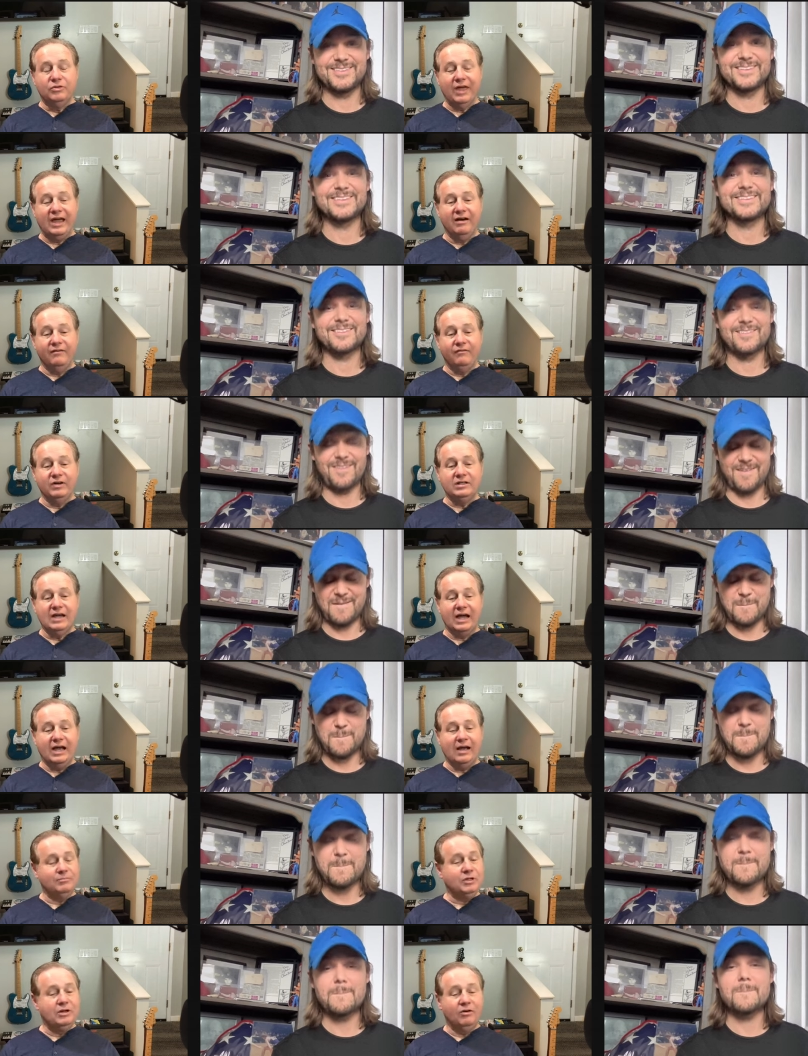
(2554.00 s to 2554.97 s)
Speaker 1: every
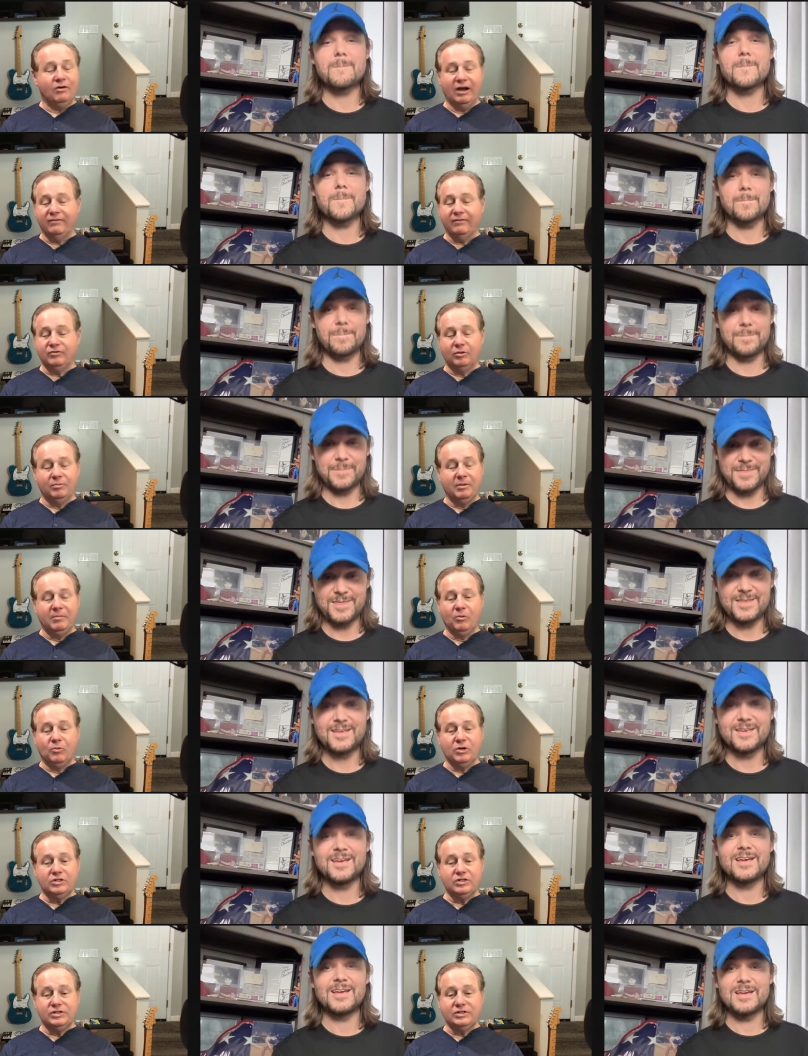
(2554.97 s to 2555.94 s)
time, you don't have to remember
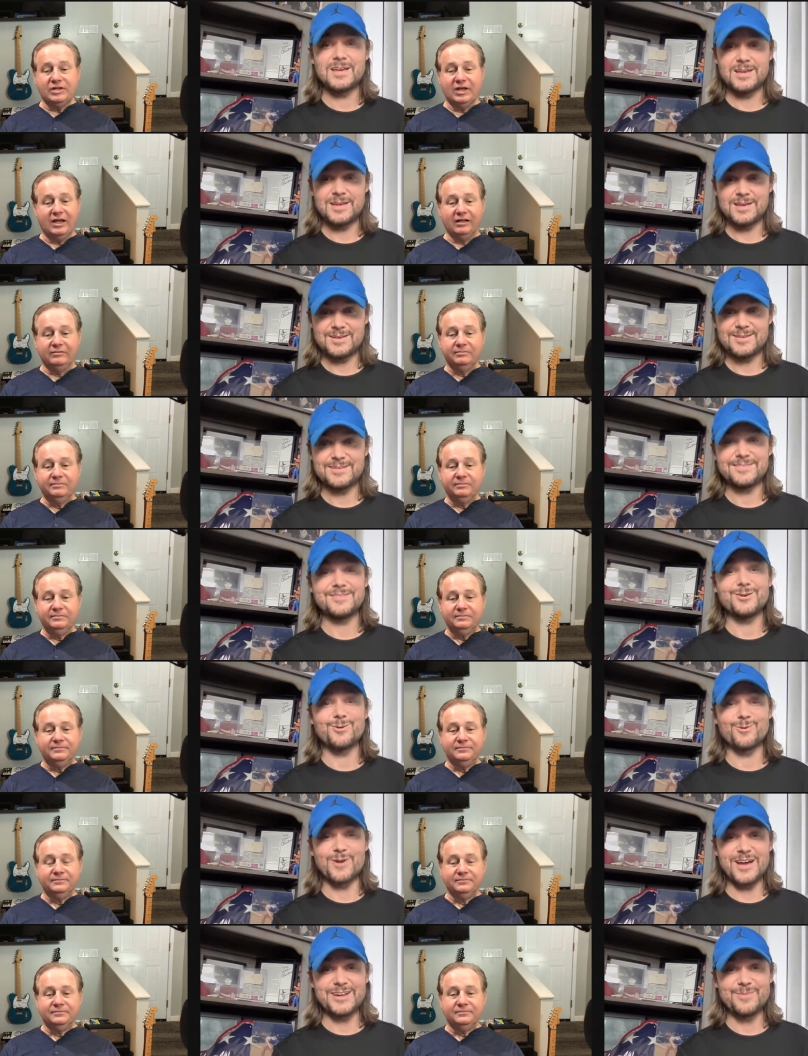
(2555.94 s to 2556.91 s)
what you said.
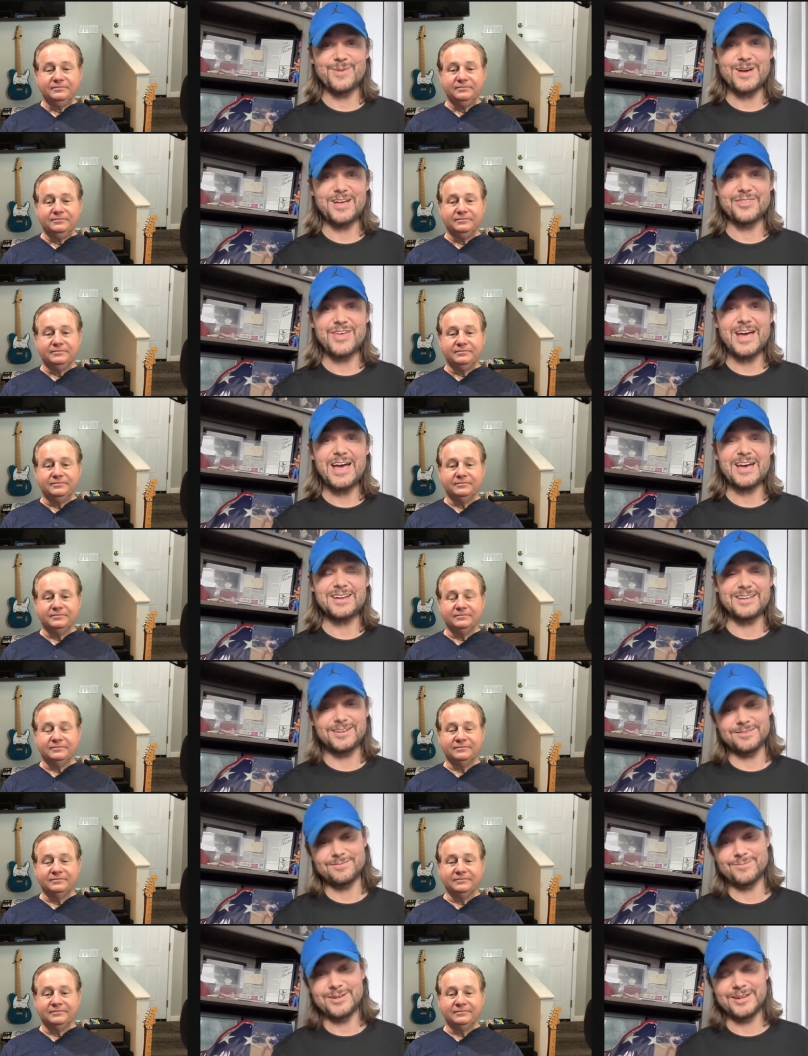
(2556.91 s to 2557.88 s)
Speaker 2: You're right about that.
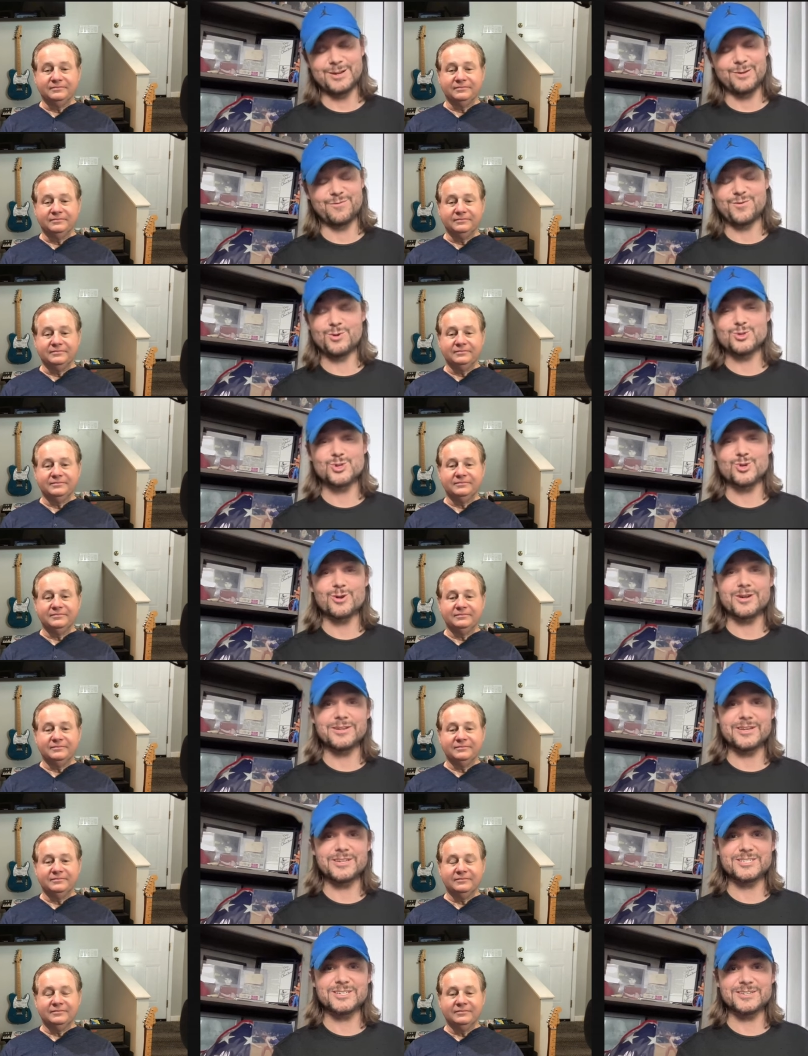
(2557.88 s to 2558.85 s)
And in the future,
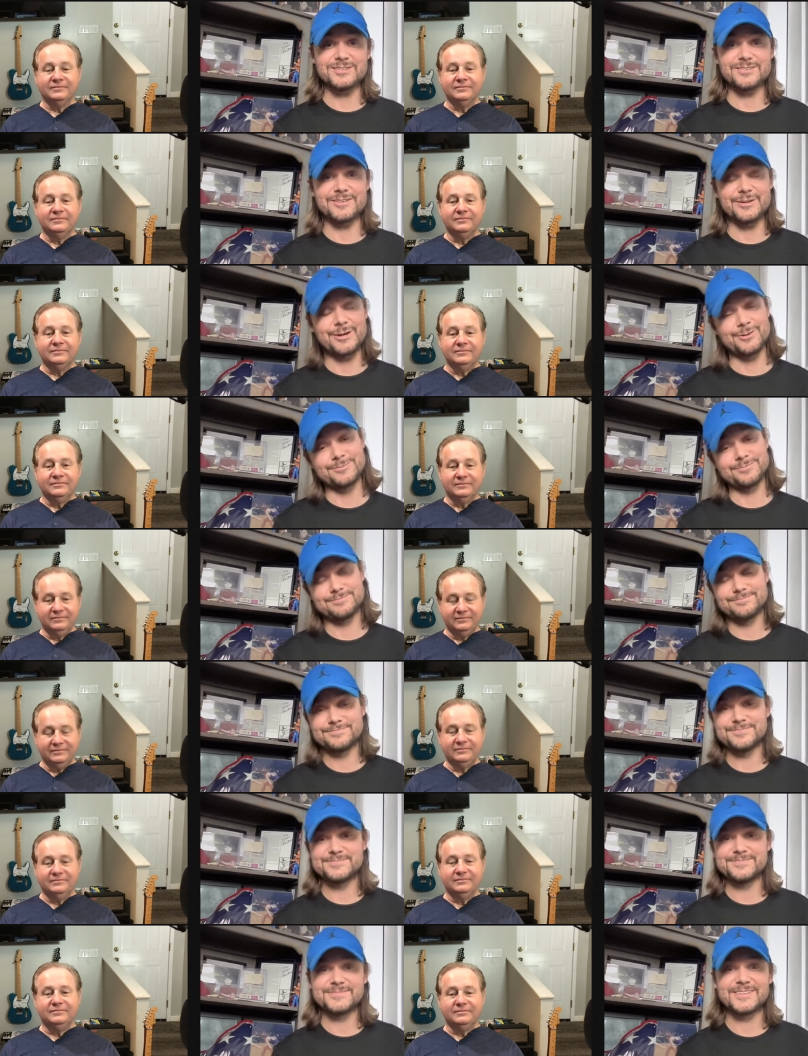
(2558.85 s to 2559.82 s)
it doesn't, you know,
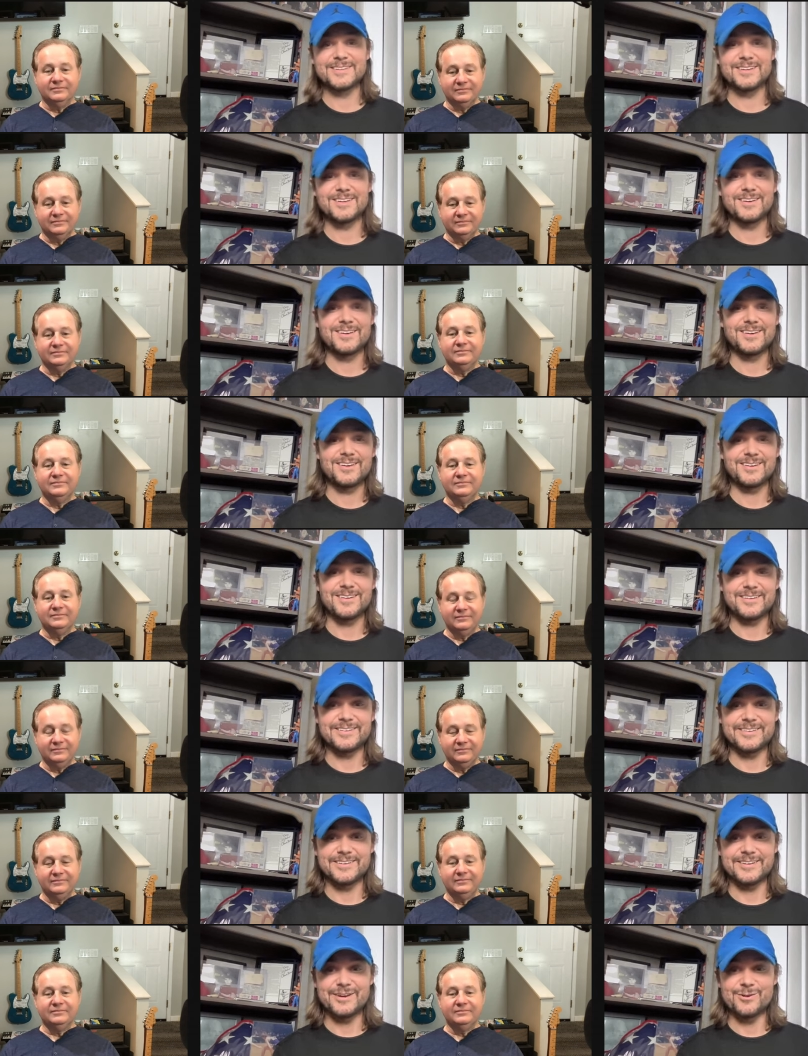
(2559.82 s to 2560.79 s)

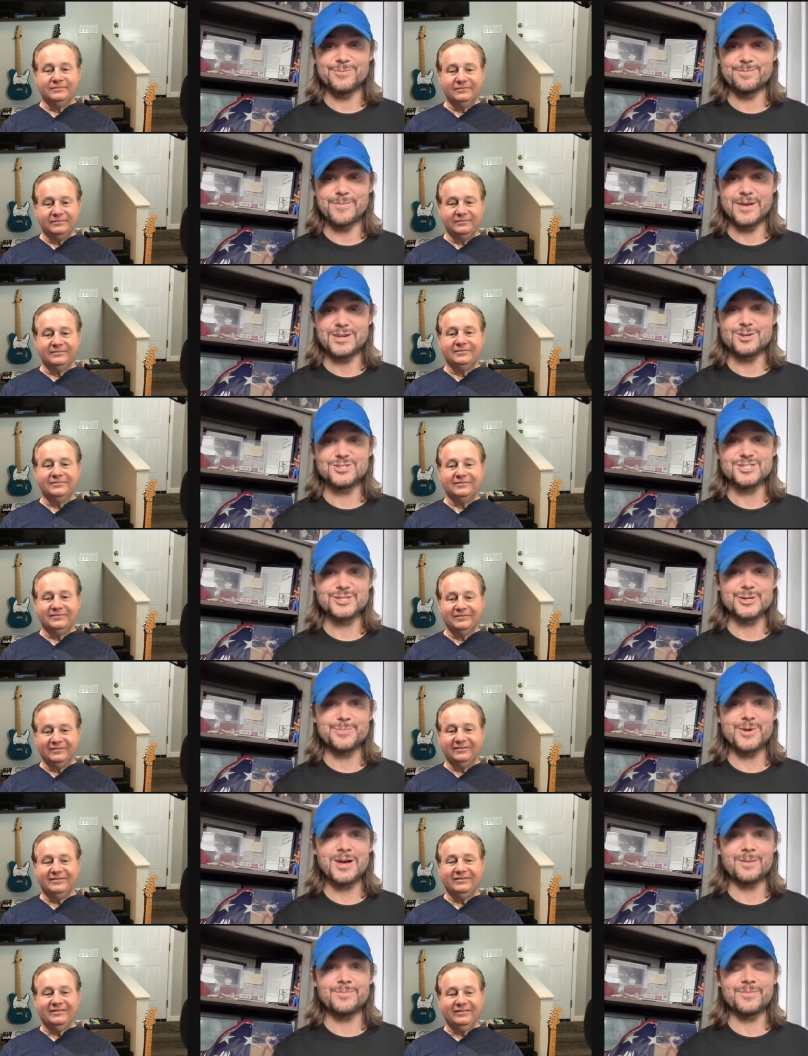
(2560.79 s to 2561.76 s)
you know, make you
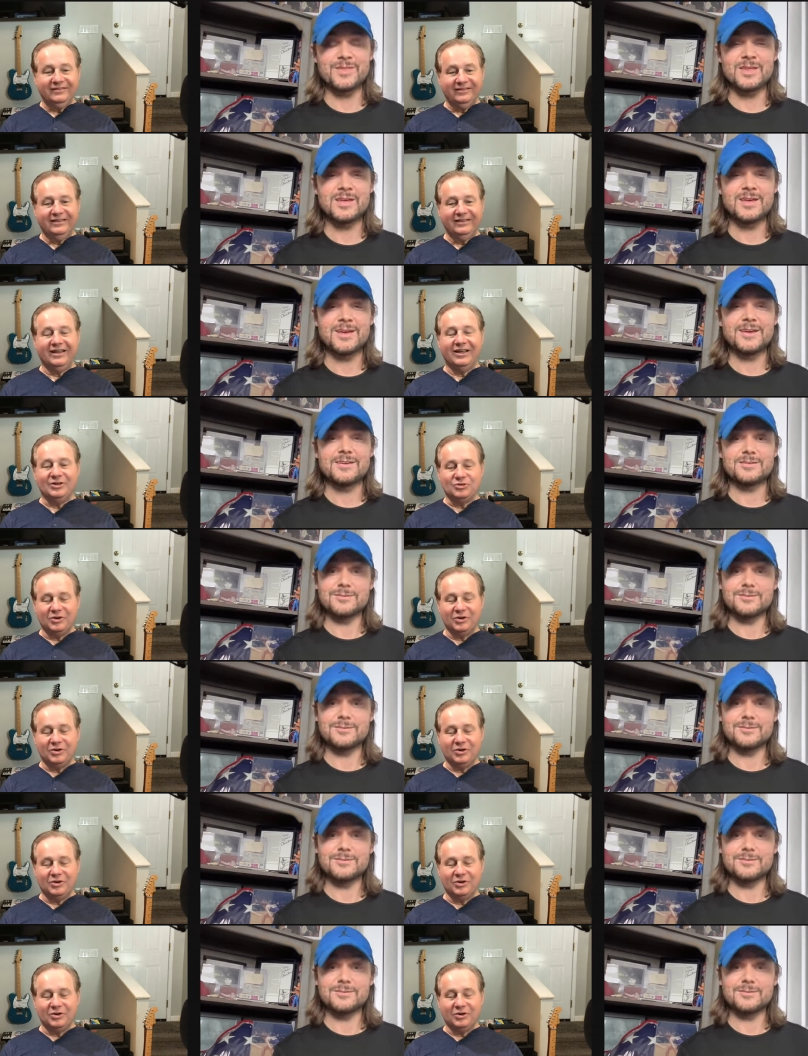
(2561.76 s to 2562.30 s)
slip up. That's